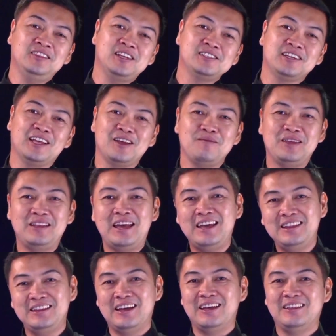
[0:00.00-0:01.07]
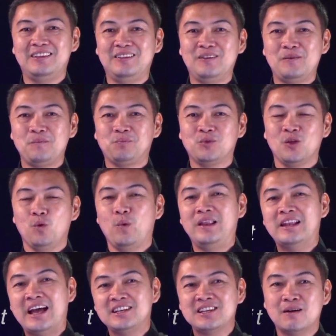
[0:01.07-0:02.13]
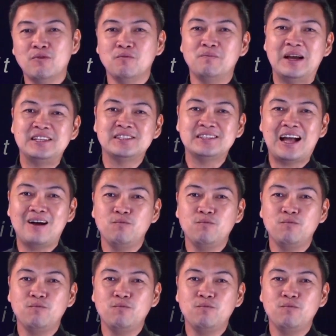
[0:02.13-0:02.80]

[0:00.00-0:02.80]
felt discriminated when like some of